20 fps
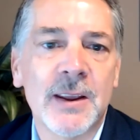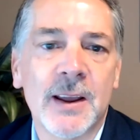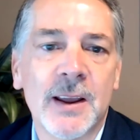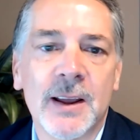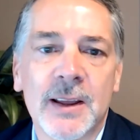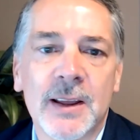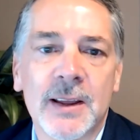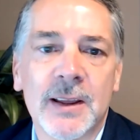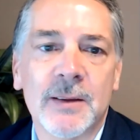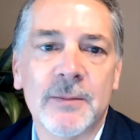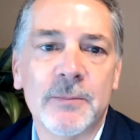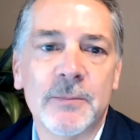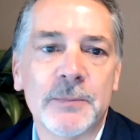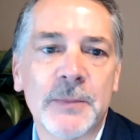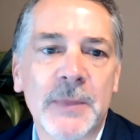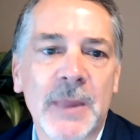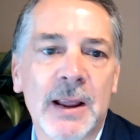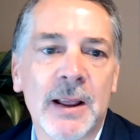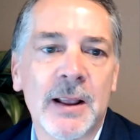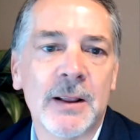
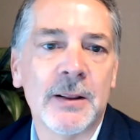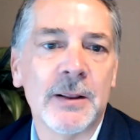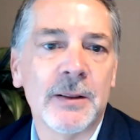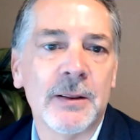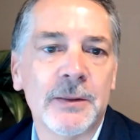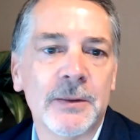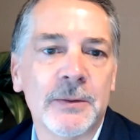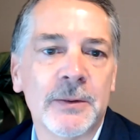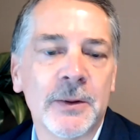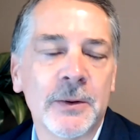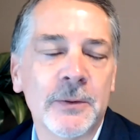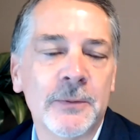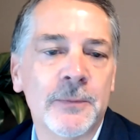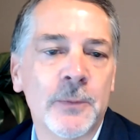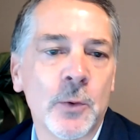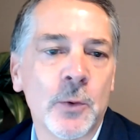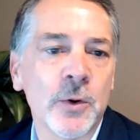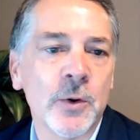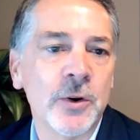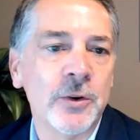I'll look
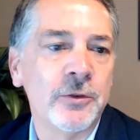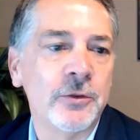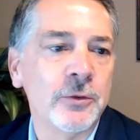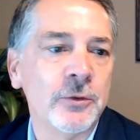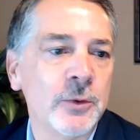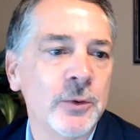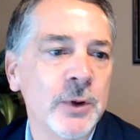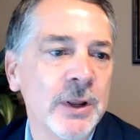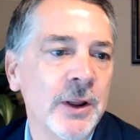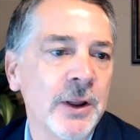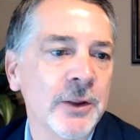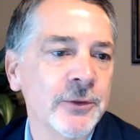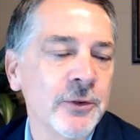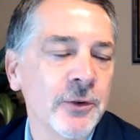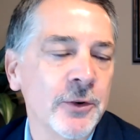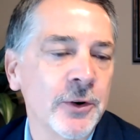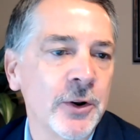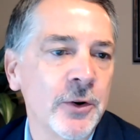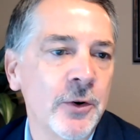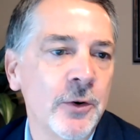forward to, I'll
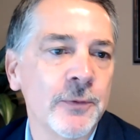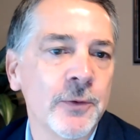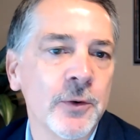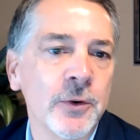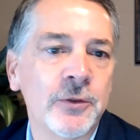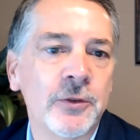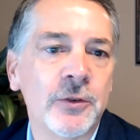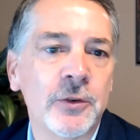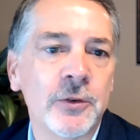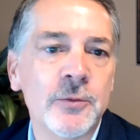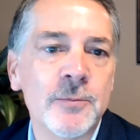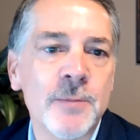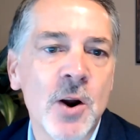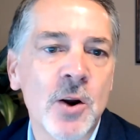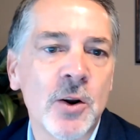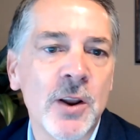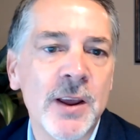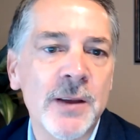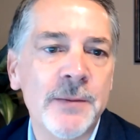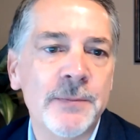turn it over to you,
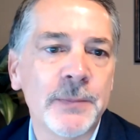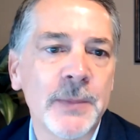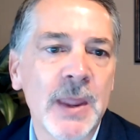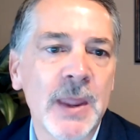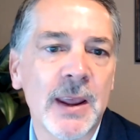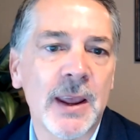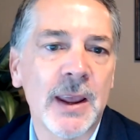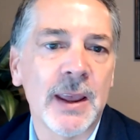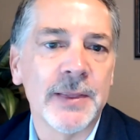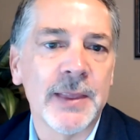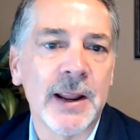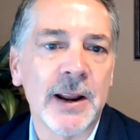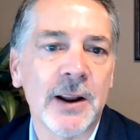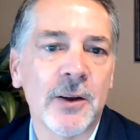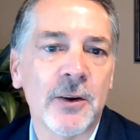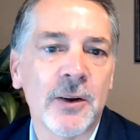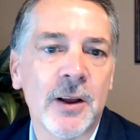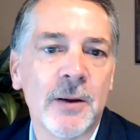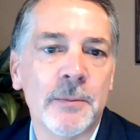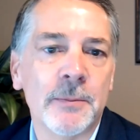Marla, and then
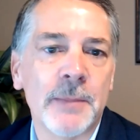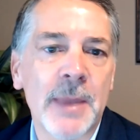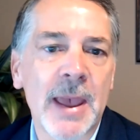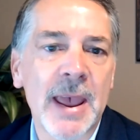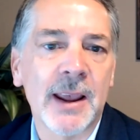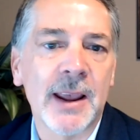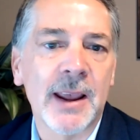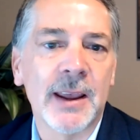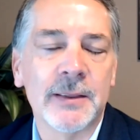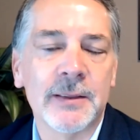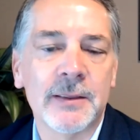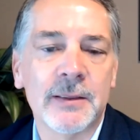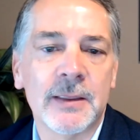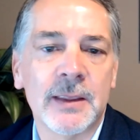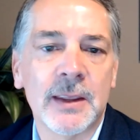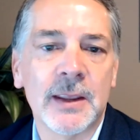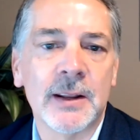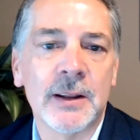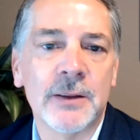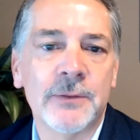I'll come back at
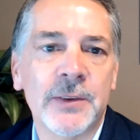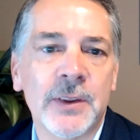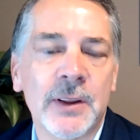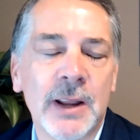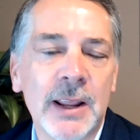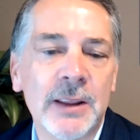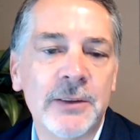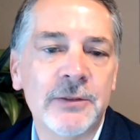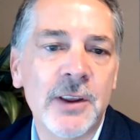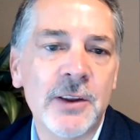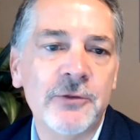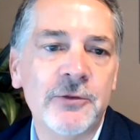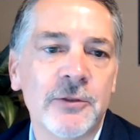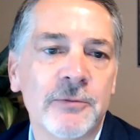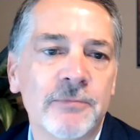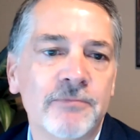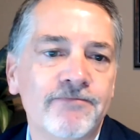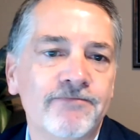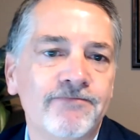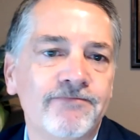the end of today's session.